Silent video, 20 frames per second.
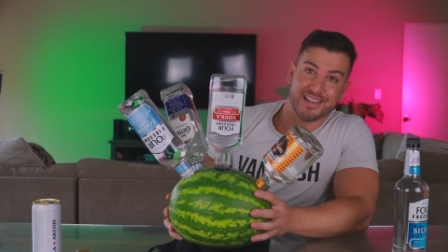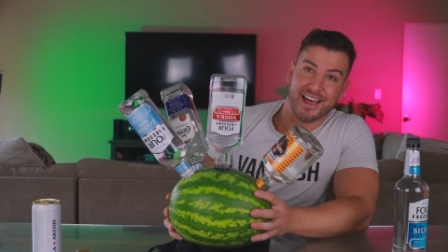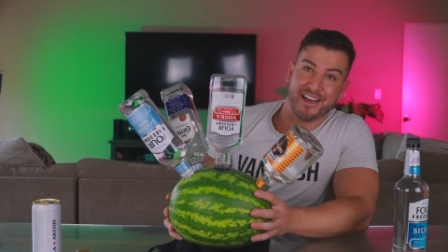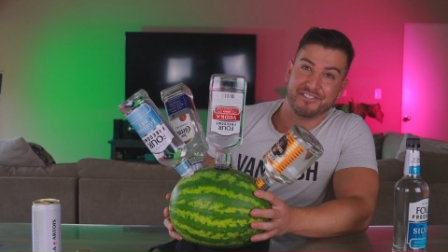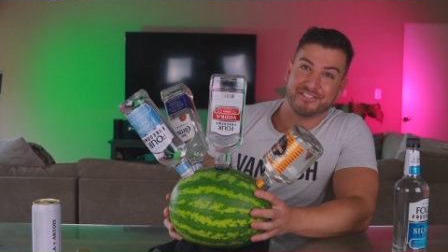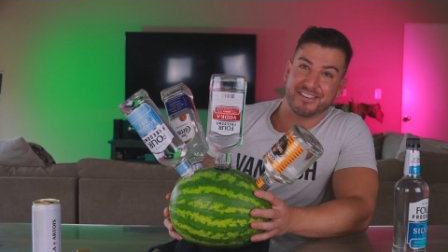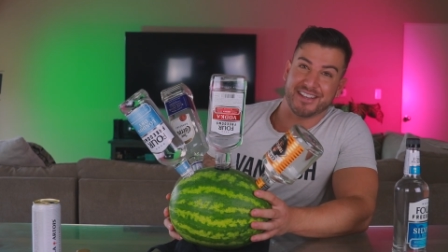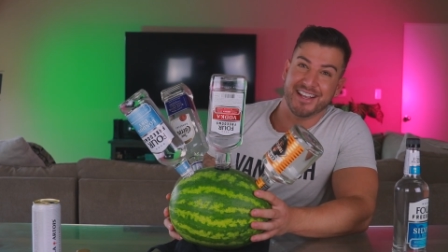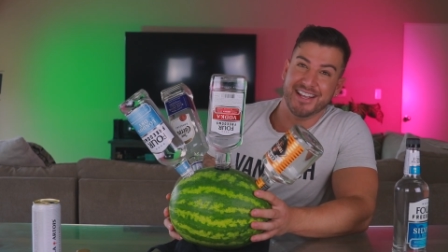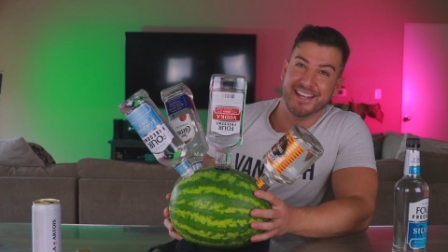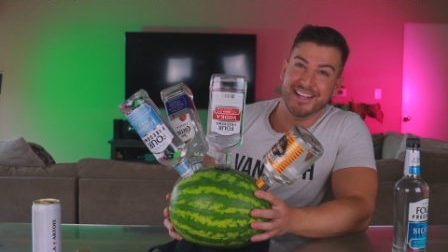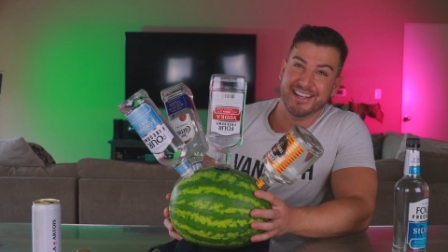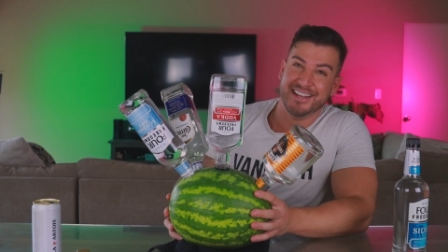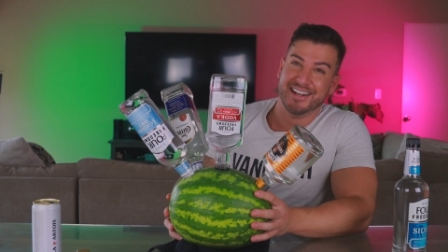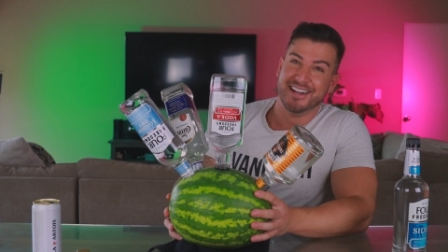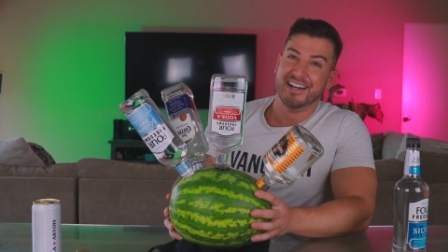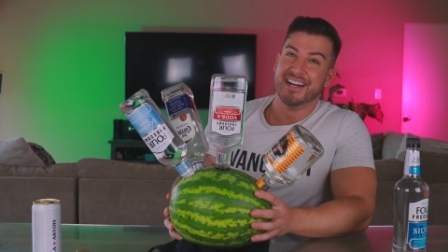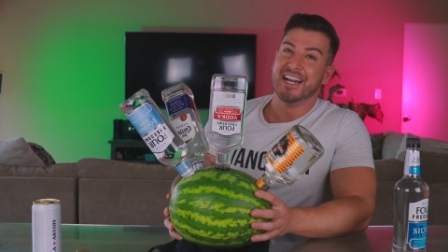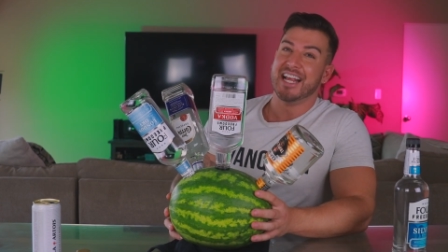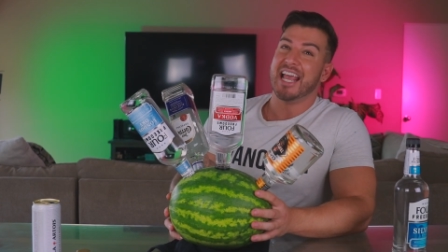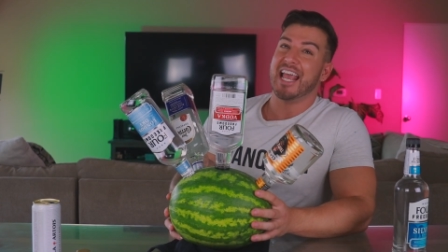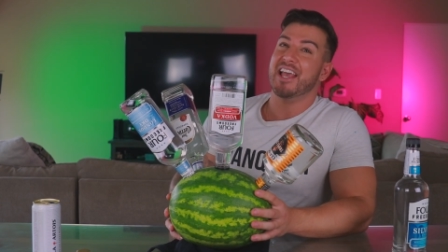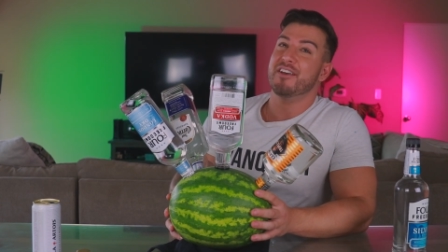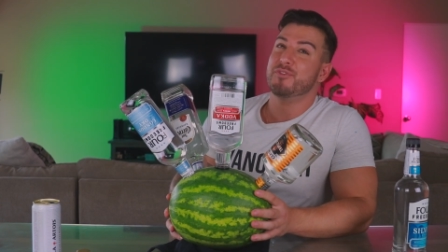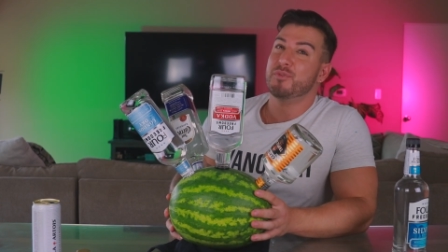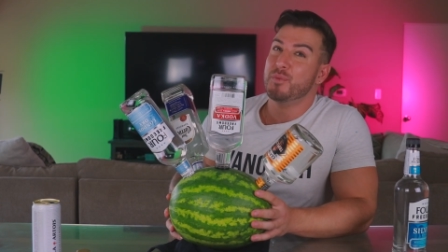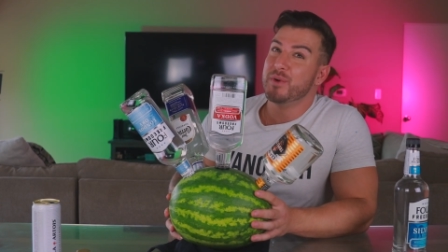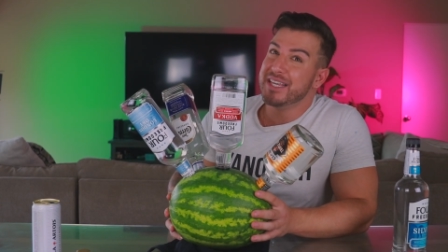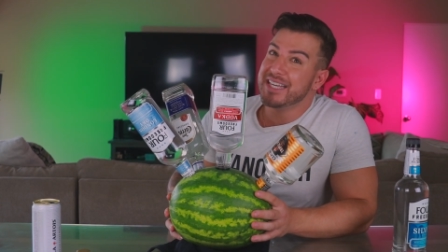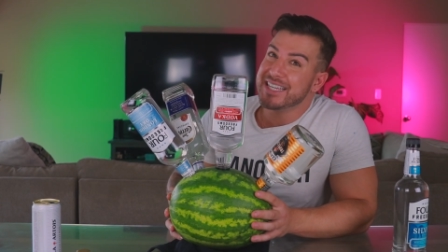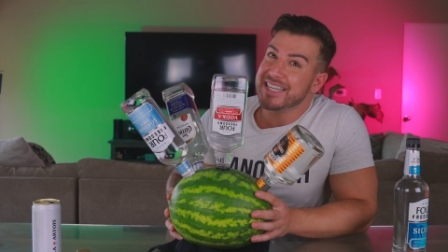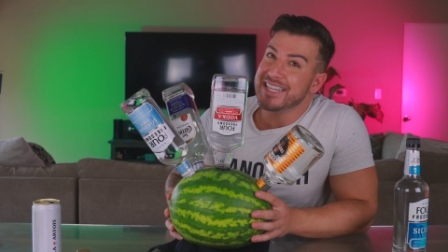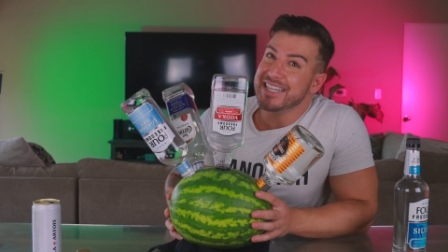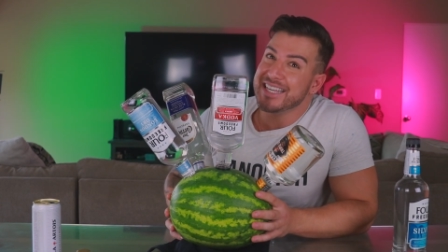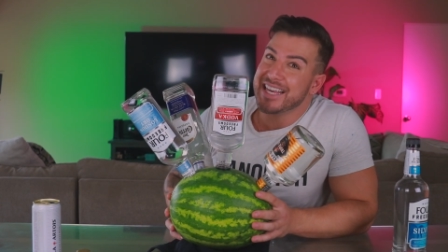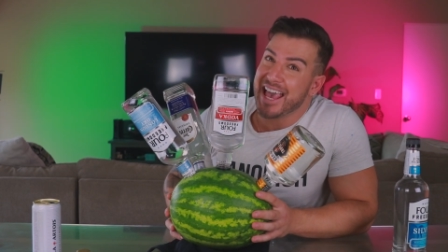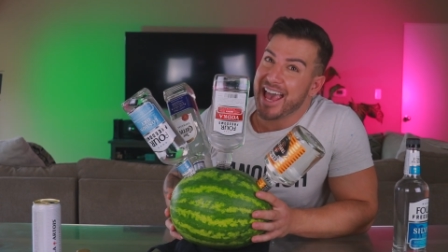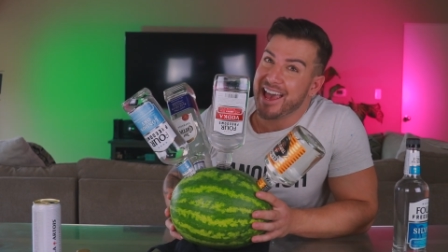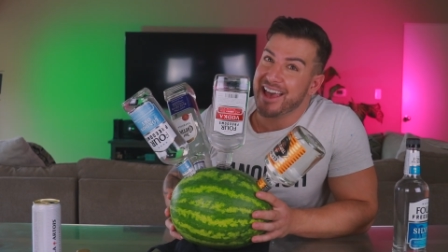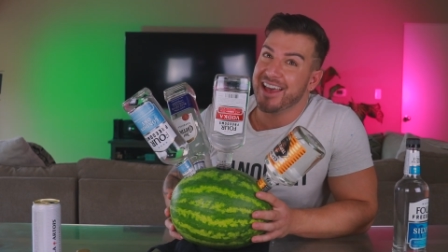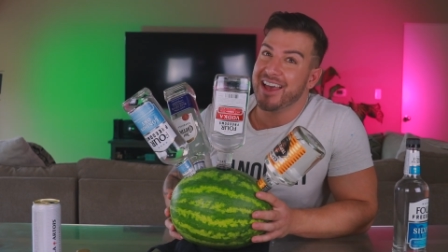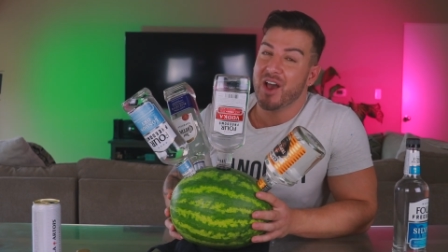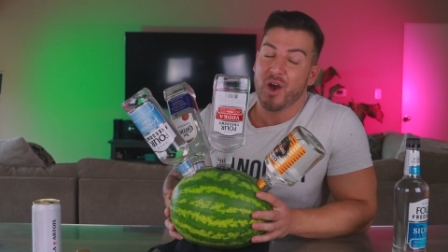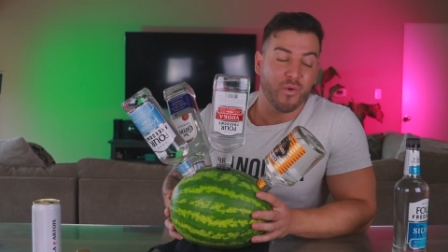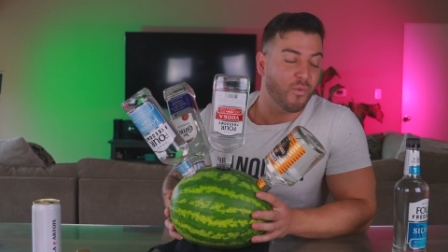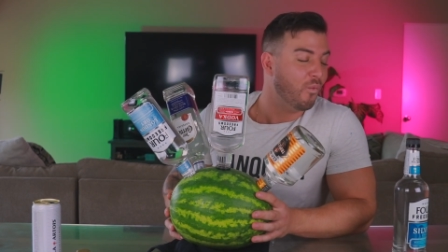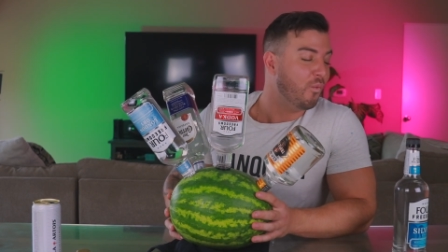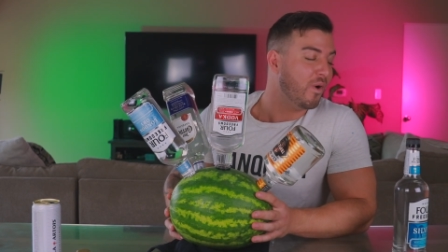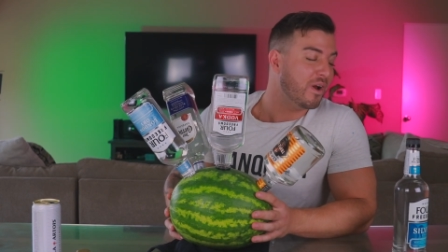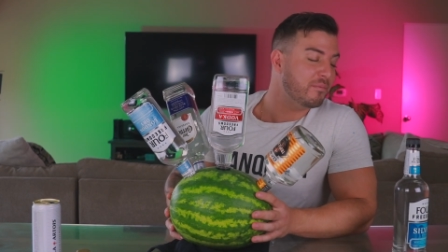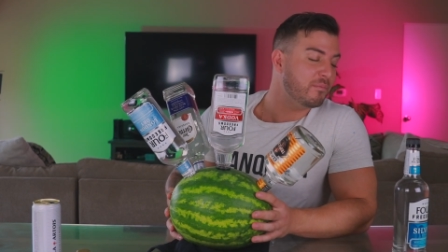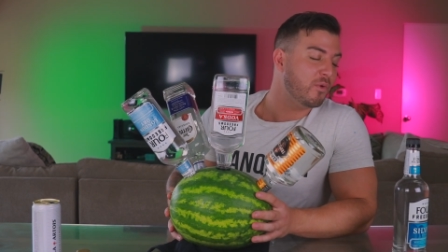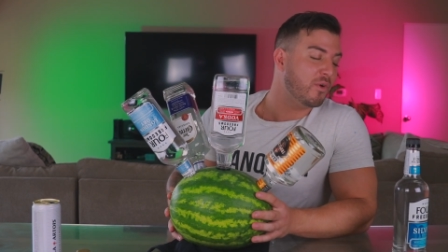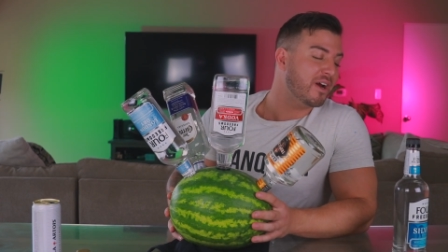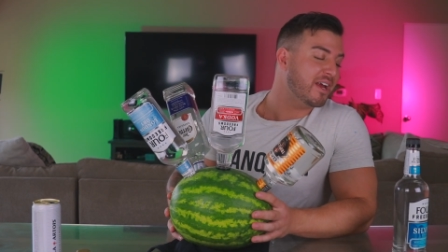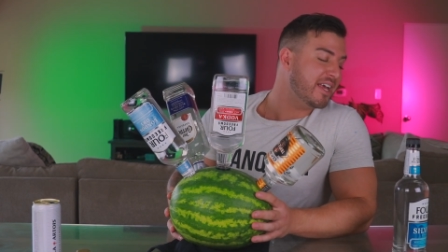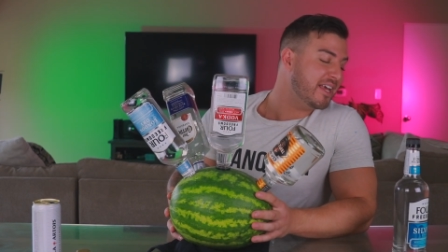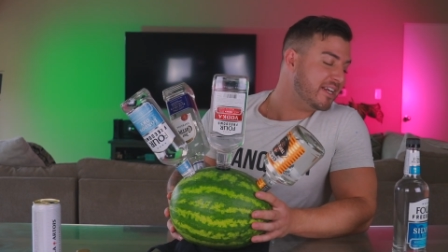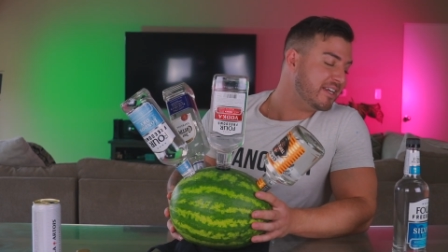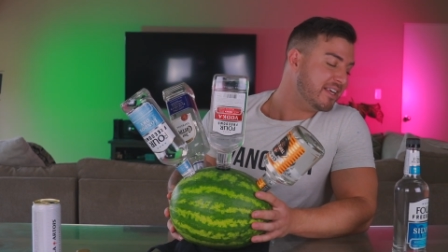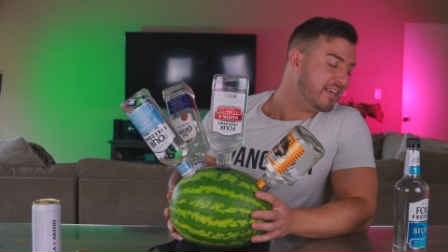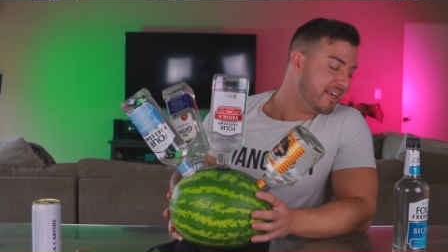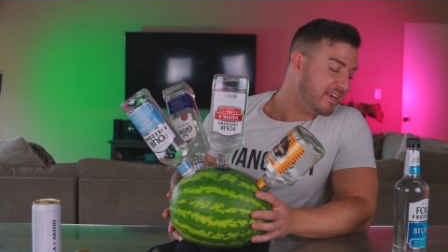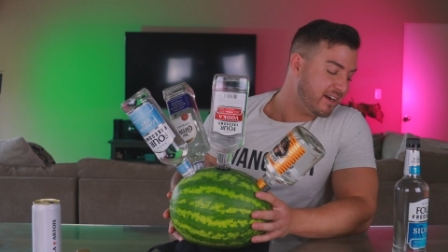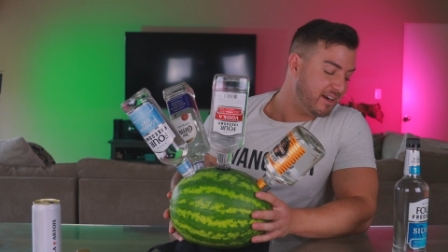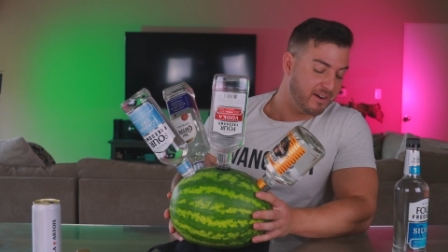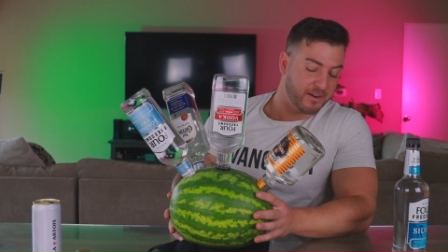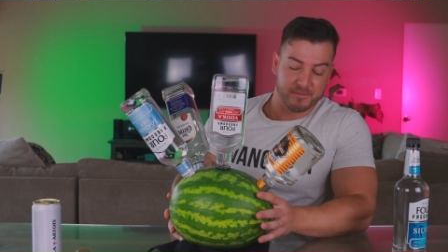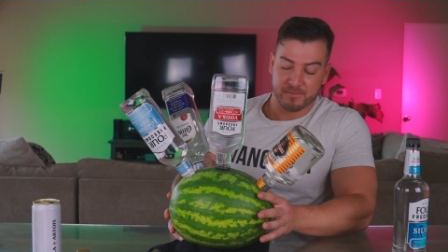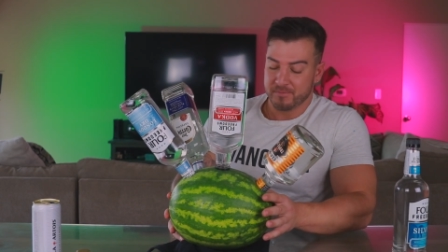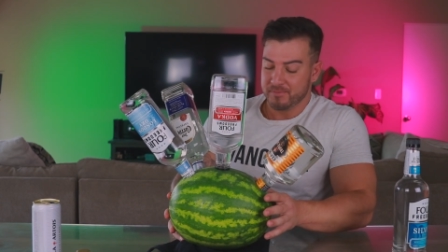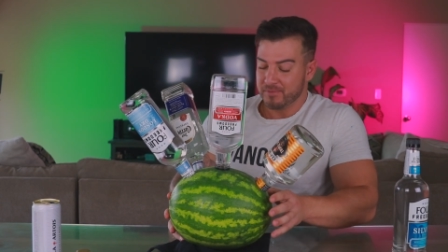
left. if we can get one more in here,